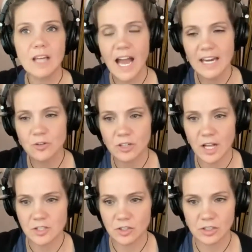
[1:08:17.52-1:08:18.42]
I had
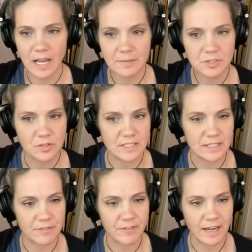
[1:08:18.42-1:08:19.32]
neurological Lyme, so it did
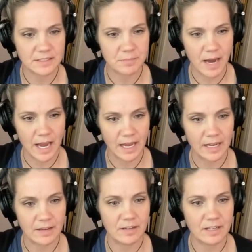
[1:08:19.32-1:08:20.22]
affect
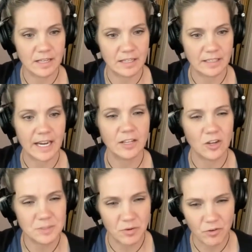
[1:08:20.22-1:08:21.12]
my, it, like, I
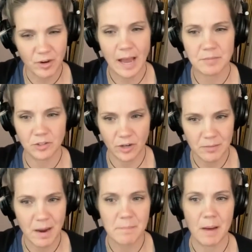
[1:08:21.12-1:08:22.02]
lost my vocabulary,
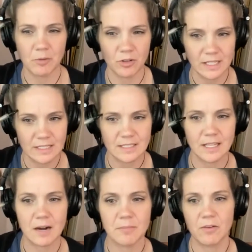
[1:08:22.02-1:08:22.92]
my memories, a
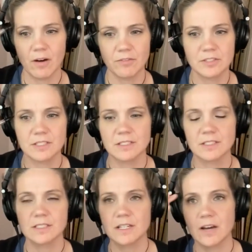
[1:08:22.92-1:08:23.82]
lot of my references
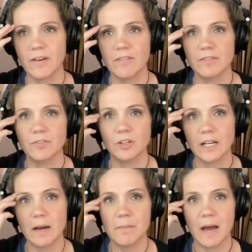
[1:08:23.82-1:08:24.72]
and stuff haven't fully
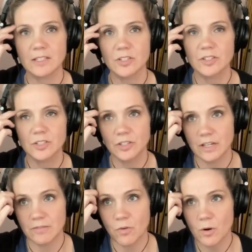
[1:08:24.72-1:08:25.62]
come back. So this could
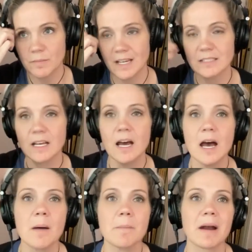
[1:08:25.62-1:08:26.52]
inform this,
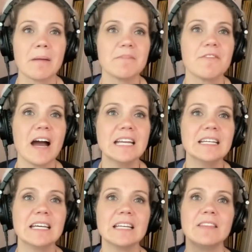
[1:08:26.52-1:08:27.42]
but I'm
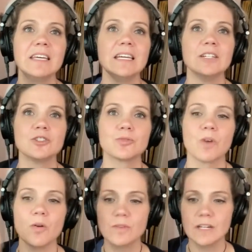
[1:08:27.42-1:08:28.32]
finding the
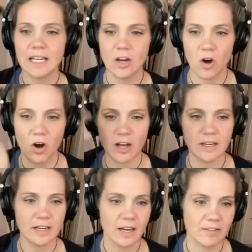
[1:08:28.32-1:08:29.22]
droning
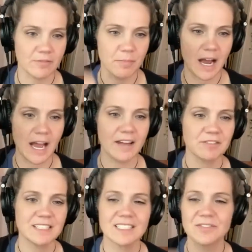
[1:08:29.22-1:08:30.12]
on of my
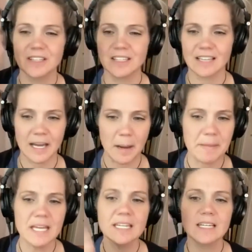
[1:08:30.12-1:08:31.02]
everything's feeling like
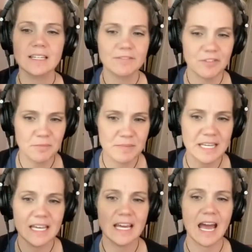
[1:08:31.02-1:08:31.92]
opinion for
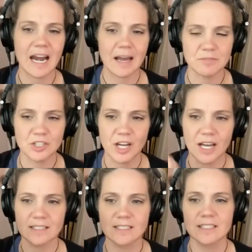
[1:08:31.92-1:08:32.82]
me, and I'm
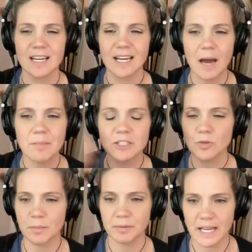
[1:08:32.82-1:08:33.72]
just coming to
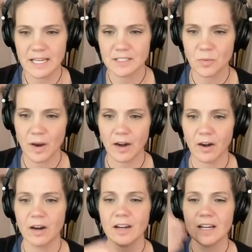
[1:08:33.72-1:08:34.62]
a place
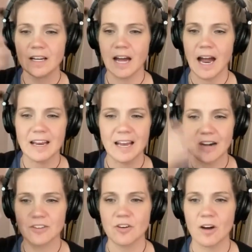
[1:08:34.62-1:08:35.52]
where I, I
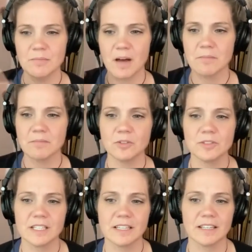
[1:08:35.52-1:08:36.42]
don't know, I'm I'm
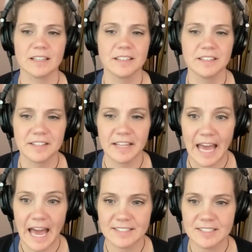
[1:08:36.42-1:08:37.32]
losing the the
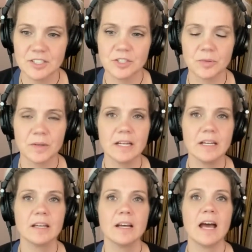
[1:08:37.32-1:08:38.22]
gas to do
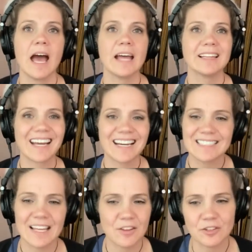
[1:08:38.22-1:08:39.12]
it. And like I
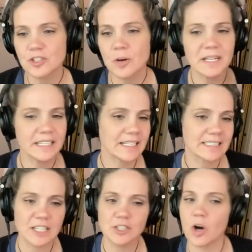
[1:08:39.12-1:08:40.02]
said, there are so many things
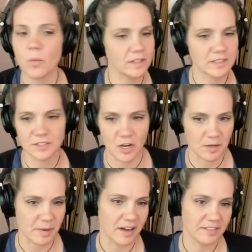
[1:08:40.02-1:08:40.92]
I don't want to talk
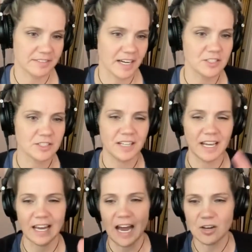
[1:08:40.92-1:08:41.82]
about. I just
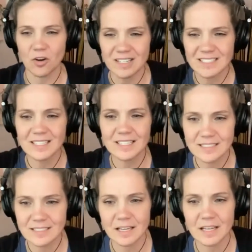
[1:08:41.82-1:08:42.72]
like I go, is
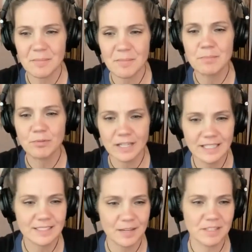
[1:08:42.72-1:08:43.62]
this am I
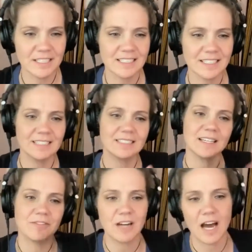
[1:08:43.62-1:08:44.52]
bringing something to this?
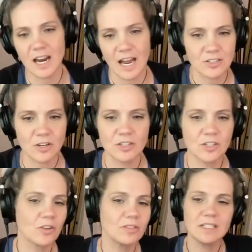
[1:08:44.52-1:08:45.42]
If not, I don't you
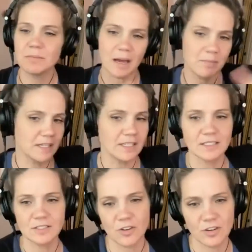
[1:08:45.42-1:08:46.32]
don't need my
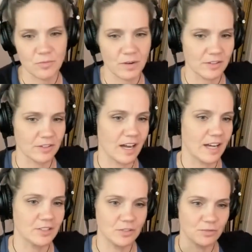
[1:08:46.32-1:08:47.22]
opinions on whether or
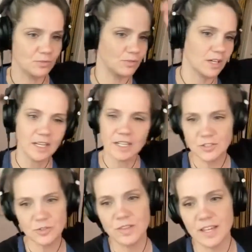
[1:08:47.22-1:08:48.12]
not you
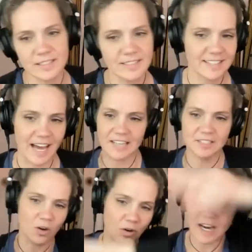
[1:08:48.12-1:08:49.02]
do this i
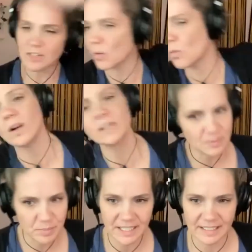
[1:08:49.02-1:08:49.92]
don't i don't want to
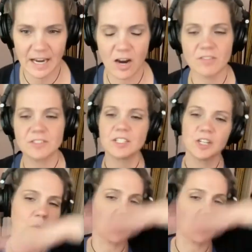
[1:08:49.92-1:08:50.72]
be in that conversation i